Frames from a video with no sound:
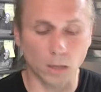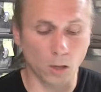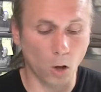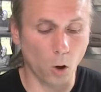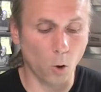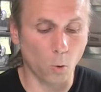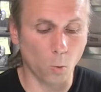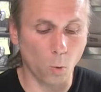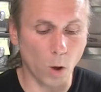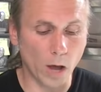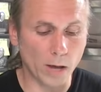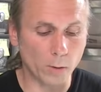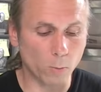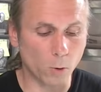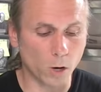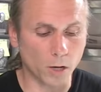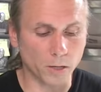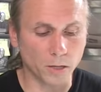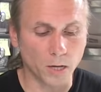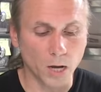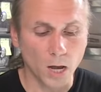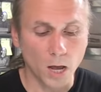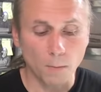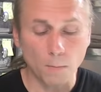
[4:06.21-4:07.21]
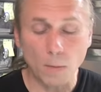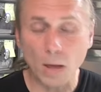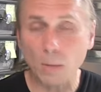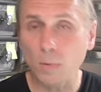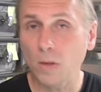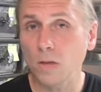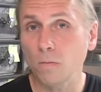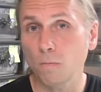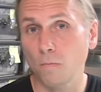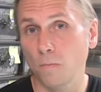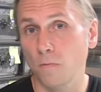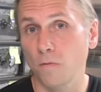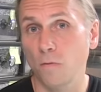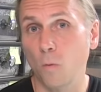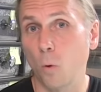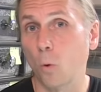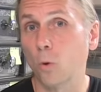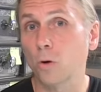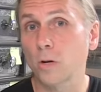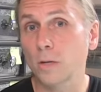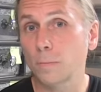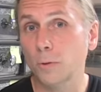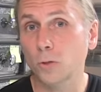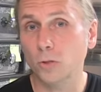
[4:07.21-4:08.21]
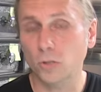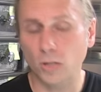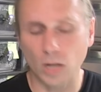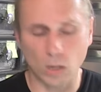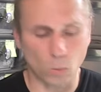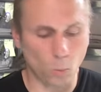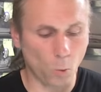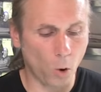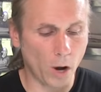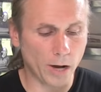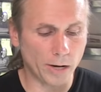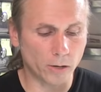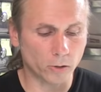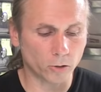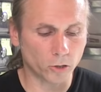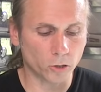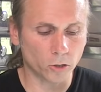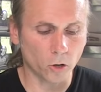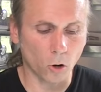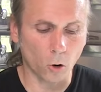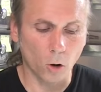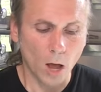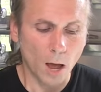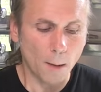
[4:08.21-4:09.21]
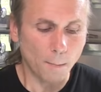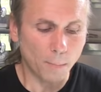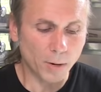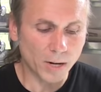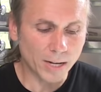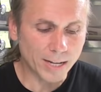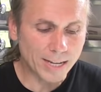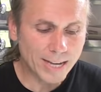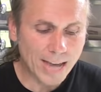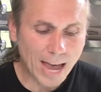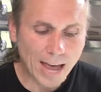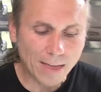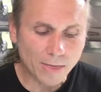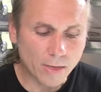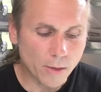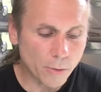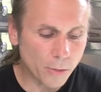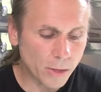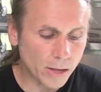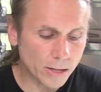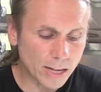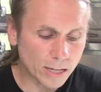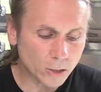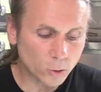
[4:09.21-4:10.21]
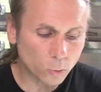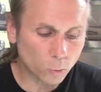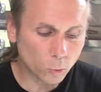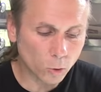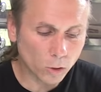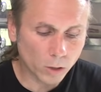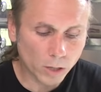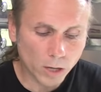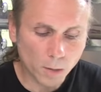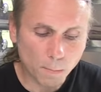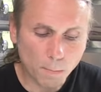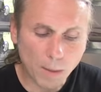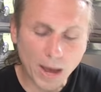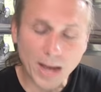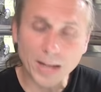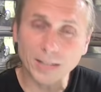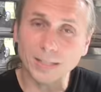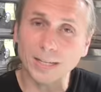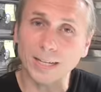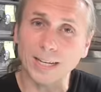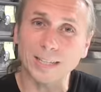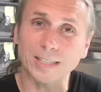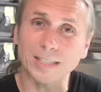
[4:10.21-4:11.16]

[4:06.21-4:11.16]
low white one, maybe 40% white or so. But again, the thing that's really amazing